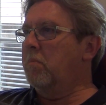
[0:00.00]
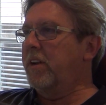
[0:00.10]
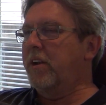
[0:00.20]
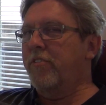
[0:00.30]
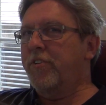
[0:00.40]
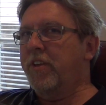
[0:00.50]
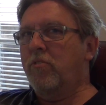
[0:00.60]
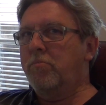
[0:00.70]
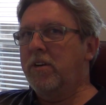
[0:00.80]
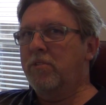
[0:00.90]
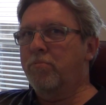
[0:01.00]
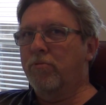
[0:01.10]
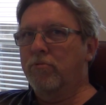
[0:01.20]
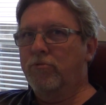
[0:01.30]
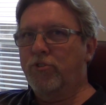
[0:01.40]
Another thing would be to
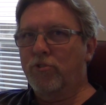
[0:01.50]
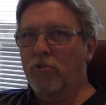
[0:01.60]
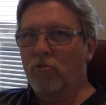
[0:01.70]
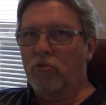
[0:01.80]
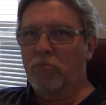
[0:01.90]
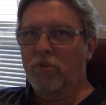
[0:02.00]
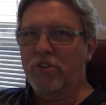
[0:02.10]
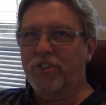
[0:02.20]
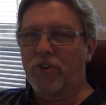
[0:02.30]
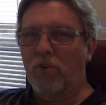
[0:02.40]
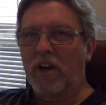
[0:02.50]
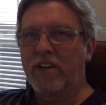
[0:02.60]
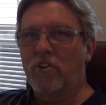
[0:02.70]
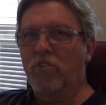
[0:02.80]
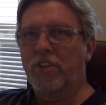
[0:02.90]
peruse your local bookstore.
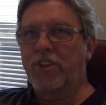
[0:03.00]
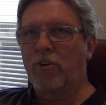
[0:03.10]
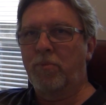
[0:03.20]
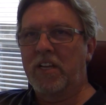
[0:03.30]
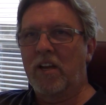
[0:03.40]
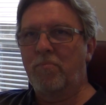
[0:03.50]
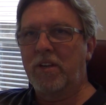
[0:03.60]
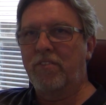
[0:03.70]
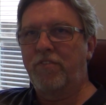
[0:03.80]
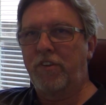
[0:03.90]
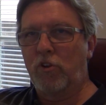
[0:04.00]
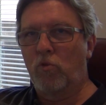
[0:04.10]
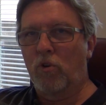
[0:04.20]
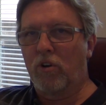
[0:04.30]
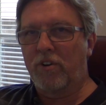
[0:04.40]
I know that they're becoming
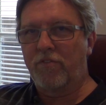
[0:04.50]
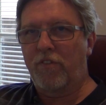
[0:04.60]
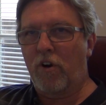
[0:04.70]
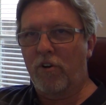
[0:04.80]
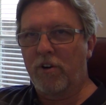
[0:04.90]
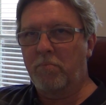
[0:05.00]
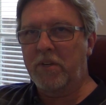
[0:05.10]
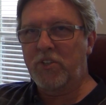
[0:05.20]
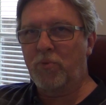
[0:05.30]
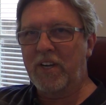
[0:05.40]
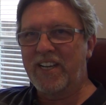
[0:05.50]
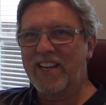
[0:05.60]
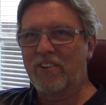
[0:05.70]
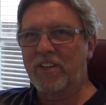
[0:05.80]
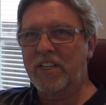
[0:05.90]
fewer and far in between
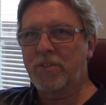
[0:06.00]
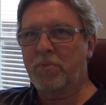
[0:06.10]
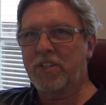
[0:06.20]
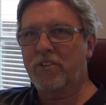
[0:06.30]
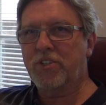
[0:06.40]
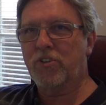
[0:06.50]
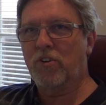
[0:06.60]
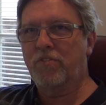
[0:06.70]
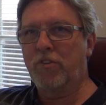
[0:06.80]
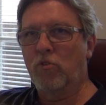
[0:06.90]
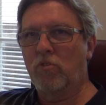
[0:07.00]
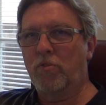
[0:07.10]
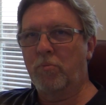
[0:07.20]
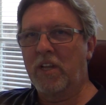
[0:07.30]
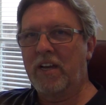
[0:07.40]
nowadays, but there's still a few of
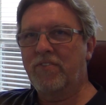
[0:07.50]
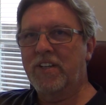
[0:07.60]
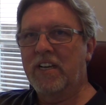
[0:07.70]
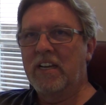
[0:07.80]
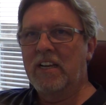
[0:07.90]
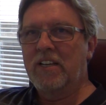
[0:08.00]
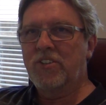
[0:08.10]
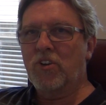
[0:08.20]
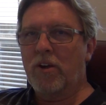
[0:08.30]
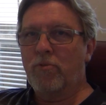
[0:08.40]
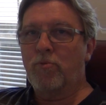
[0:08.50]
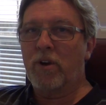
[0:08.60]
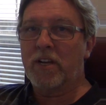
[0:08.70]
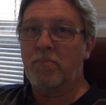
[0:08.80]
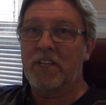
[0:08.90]
them left. So I would
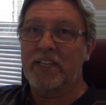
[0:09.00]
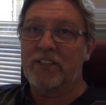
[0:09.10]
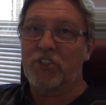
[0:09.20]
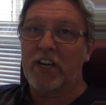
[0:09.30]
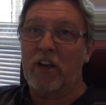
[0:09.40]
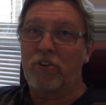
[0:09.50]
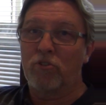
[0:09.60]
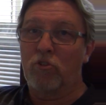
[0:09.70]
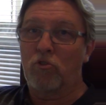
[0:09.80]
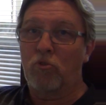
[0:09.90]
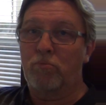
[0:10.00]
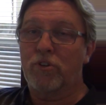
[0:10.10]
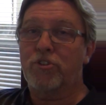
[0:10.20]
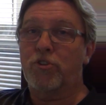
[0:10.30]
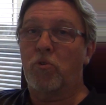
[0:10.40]
recommend that you check out your local
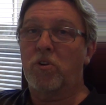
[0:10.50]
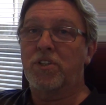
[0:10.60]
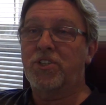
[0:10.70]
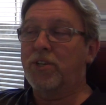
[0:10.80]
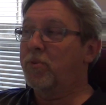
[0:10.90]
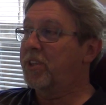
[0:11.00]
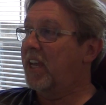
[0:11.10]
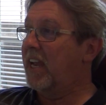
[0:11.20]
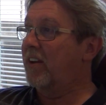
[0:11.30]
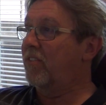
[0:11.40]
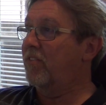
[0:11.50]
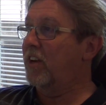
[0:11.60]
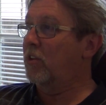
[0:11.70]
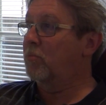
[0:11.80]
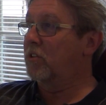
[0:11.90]
bookstore and see what they have
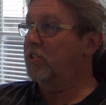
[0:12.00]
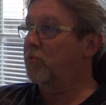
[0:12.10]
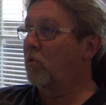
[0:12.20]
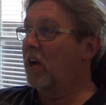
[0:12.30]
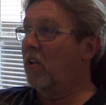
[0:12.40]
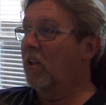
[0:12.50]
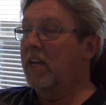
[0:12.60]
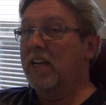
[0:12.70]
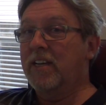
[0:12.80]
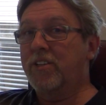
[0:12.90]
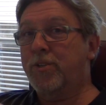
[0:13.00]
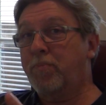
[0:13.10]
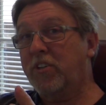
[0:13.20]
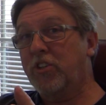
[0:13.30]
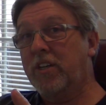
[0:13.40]
available as well.
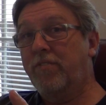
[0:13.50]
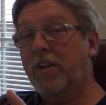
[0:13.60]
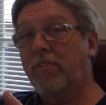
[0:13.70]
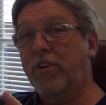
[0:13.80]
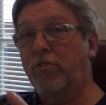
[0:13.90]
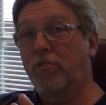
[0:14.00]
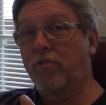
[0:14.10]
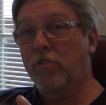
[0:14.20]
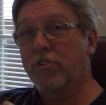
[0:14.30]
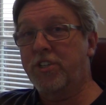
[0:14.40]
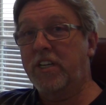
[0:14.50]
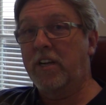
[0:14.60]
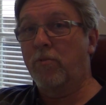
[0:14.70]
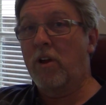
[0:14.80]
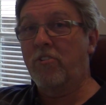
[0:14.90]
Especially if you have a
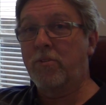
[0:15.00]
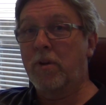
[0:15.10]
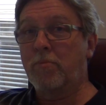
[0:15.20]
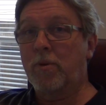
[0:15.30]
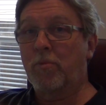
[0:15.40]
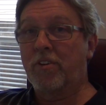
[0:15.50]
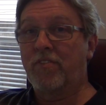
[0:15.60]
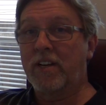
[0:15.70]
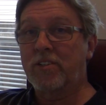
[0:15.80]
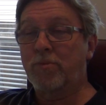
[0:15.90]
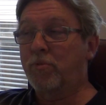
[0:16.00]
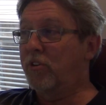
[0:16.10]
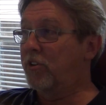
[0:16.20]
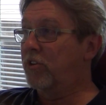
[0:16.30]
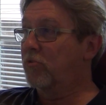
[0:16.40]
university around, you might be able to find some
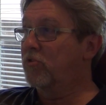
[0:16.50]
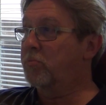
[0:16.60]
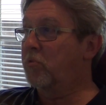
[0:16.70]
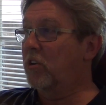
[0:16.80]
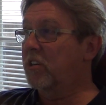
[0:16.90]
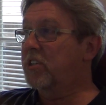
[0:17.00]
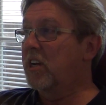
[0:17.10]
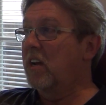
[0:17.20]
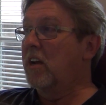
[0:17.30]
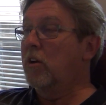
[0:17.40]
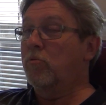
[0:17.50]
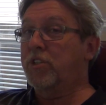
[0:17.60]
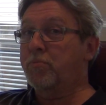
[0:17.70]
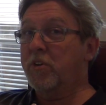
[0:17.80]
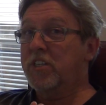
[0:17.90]
good used books.
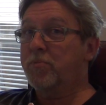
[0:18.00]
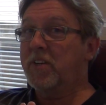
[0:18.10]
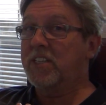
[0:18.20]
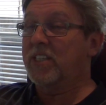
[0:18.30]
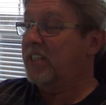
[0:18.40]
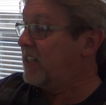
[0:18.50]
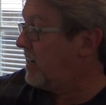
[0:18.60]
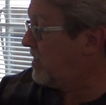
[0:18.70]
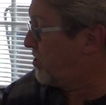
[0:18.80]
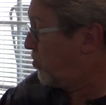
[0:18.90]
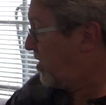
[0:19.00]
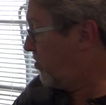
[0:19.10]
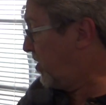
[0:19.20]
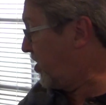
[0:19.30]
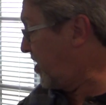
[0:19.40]
Which brings me to the next
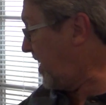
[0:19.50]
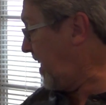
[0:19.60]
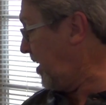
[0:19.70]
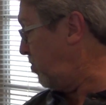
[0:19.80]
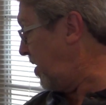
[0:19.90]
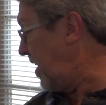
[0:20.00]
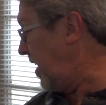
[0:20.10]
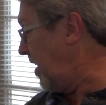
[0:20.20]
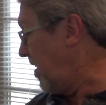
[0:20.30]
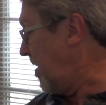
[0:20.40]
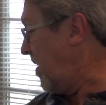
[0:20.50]
one, which is eBay.